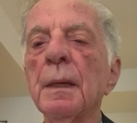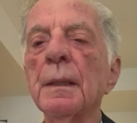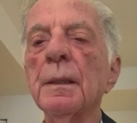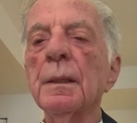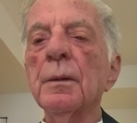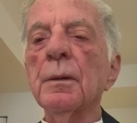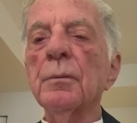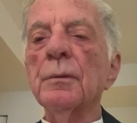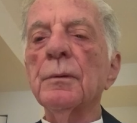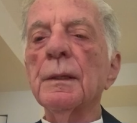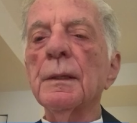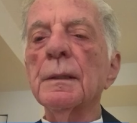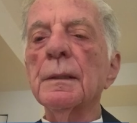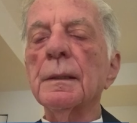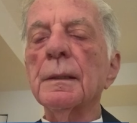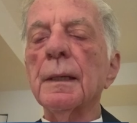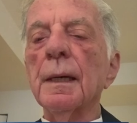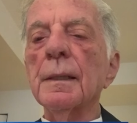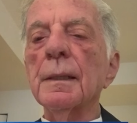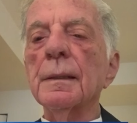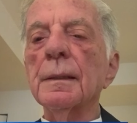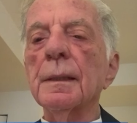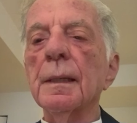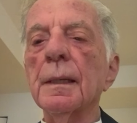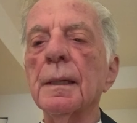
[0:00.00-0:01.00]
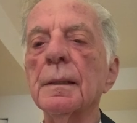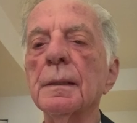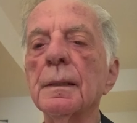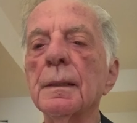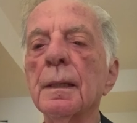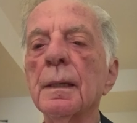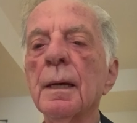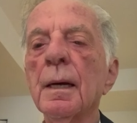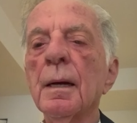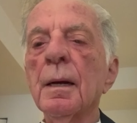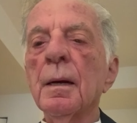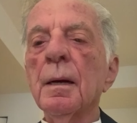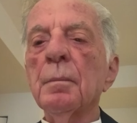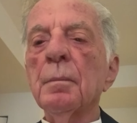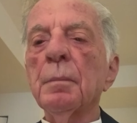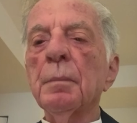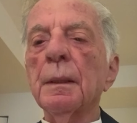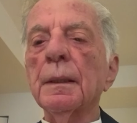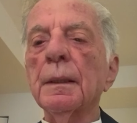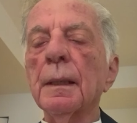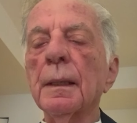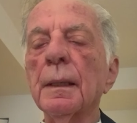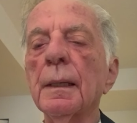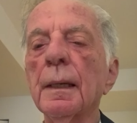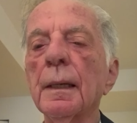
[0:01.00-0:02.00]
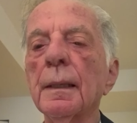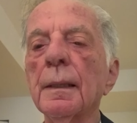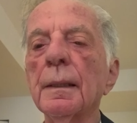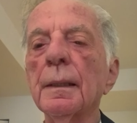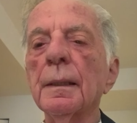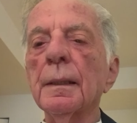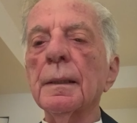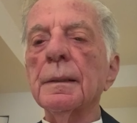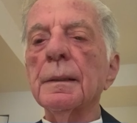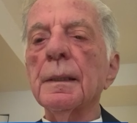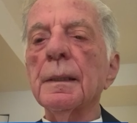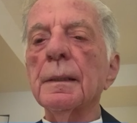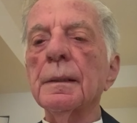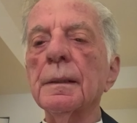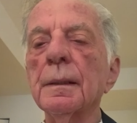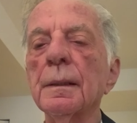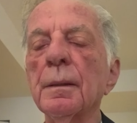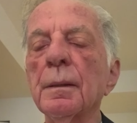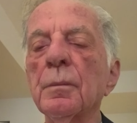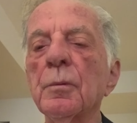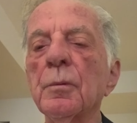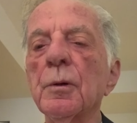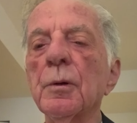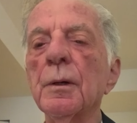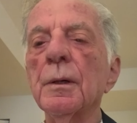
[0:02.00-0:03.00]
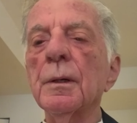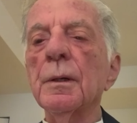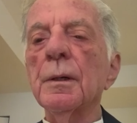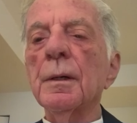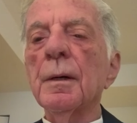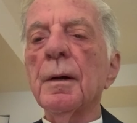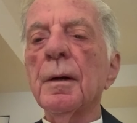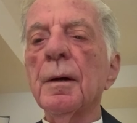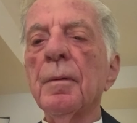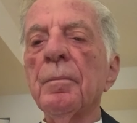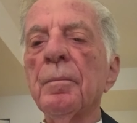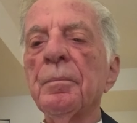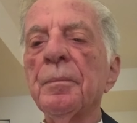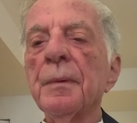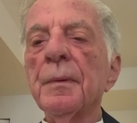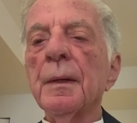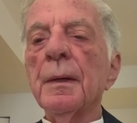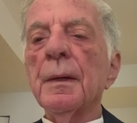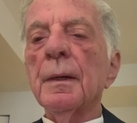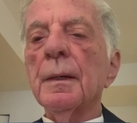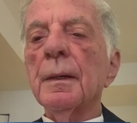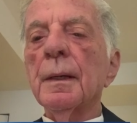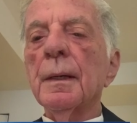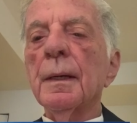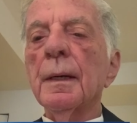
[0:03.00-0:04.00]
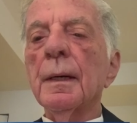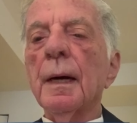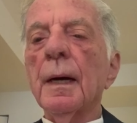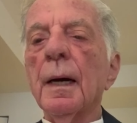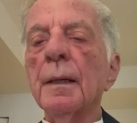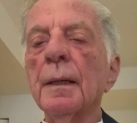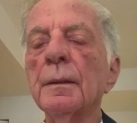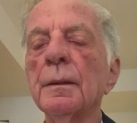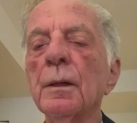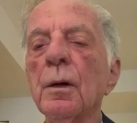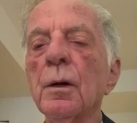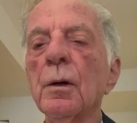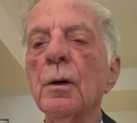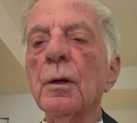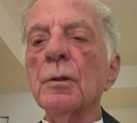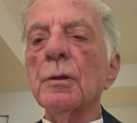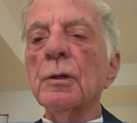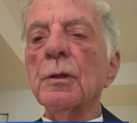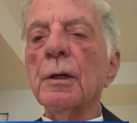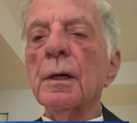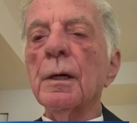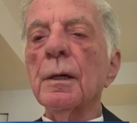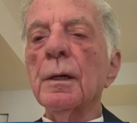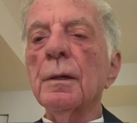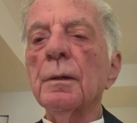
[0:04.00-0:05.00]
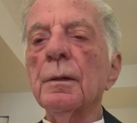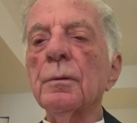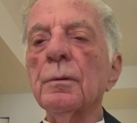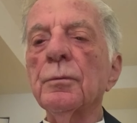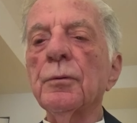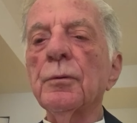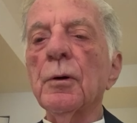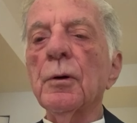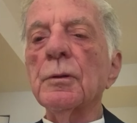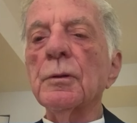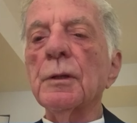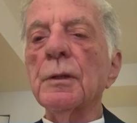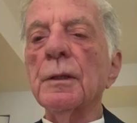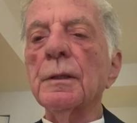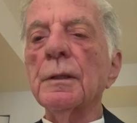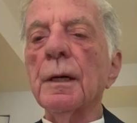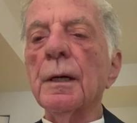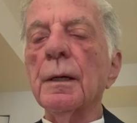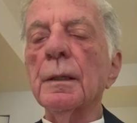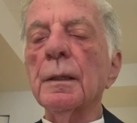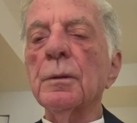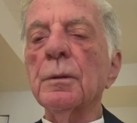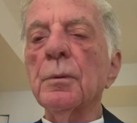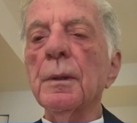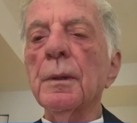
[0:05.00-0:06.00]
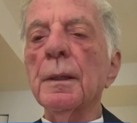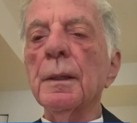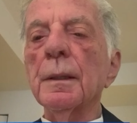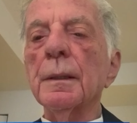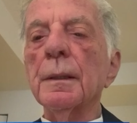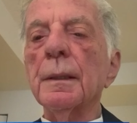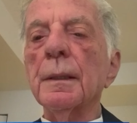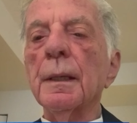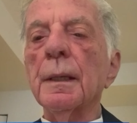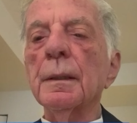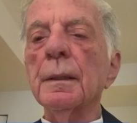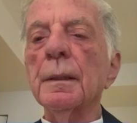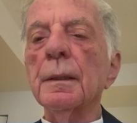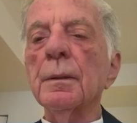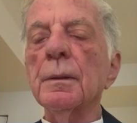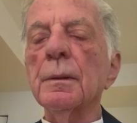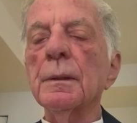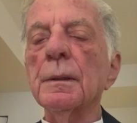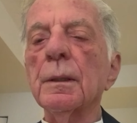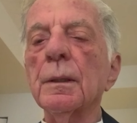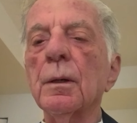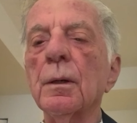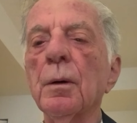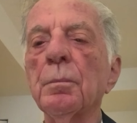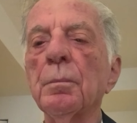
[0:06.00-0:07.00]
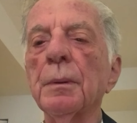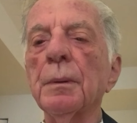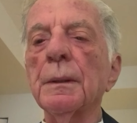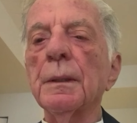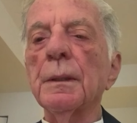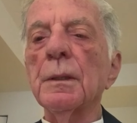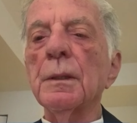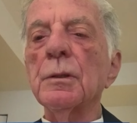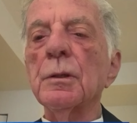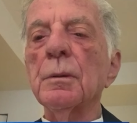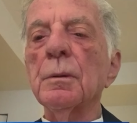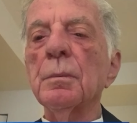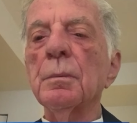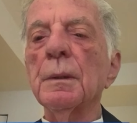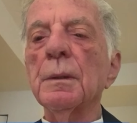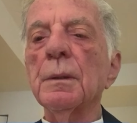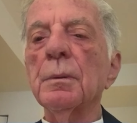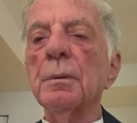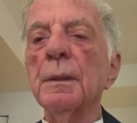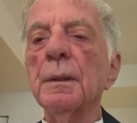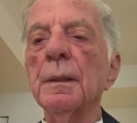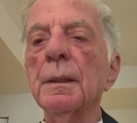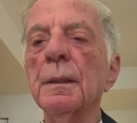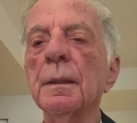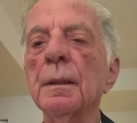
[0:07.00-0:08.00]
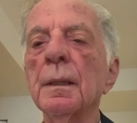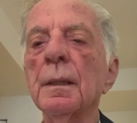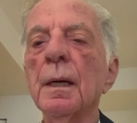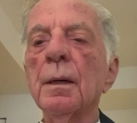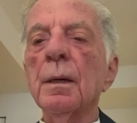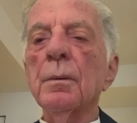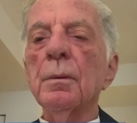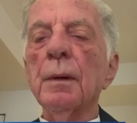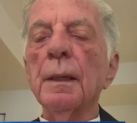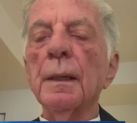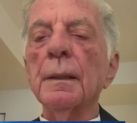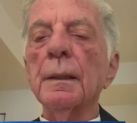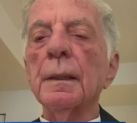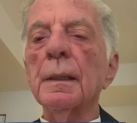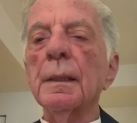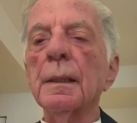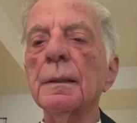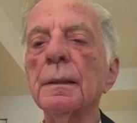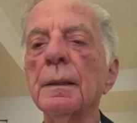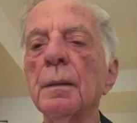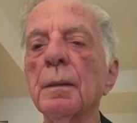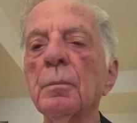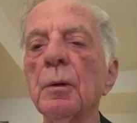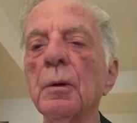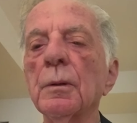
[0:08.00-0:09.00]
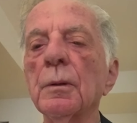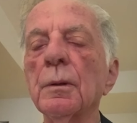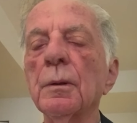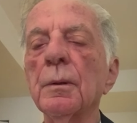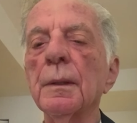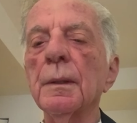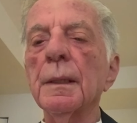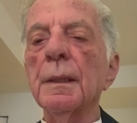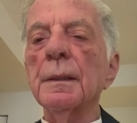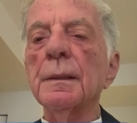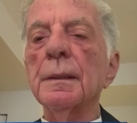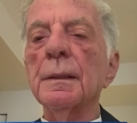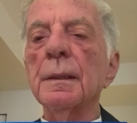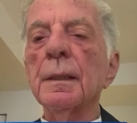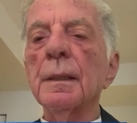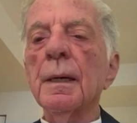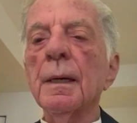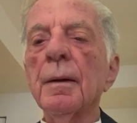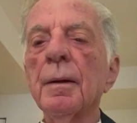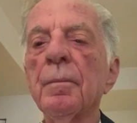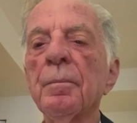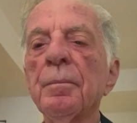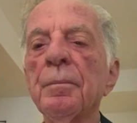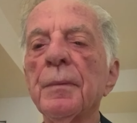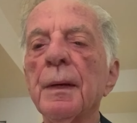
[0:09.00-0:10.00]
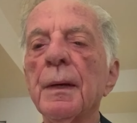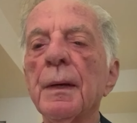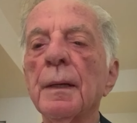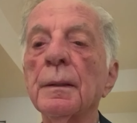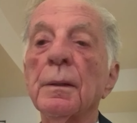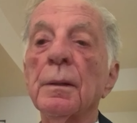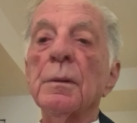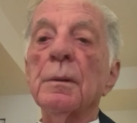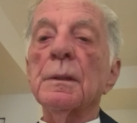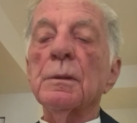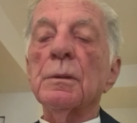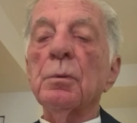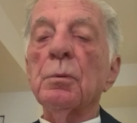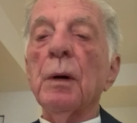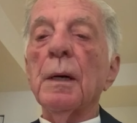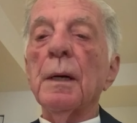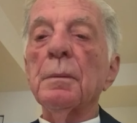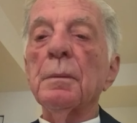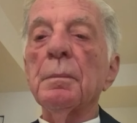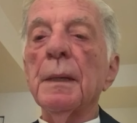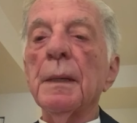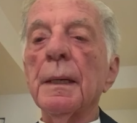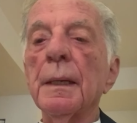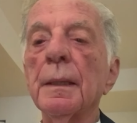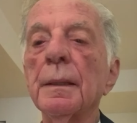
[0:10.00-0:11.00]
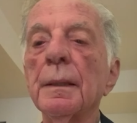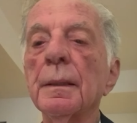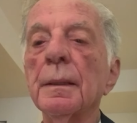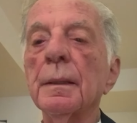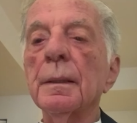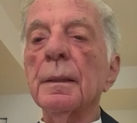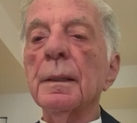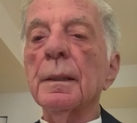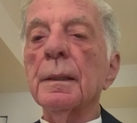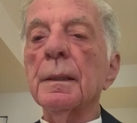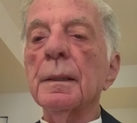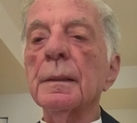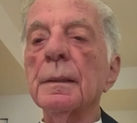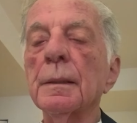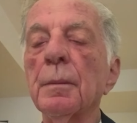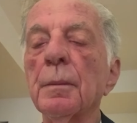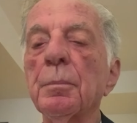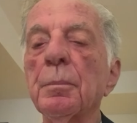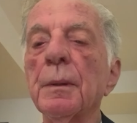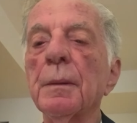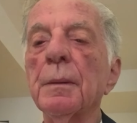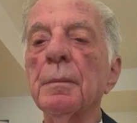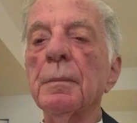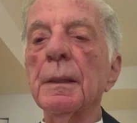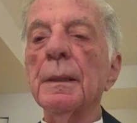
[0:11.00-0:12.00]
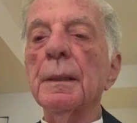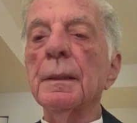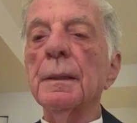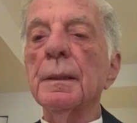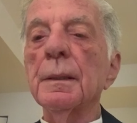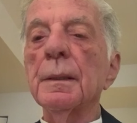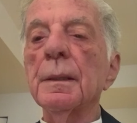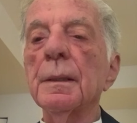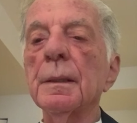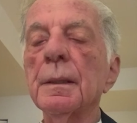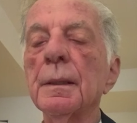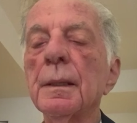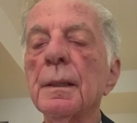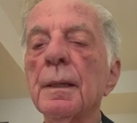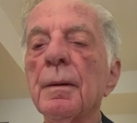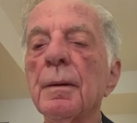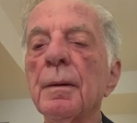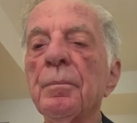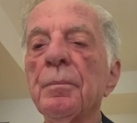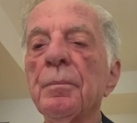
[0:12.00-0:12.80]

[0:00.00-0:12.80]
many of these cases, particularly in a system where ideological forces are at work and there is a competition between radicals and moderates, and there is one man, the supreme leader,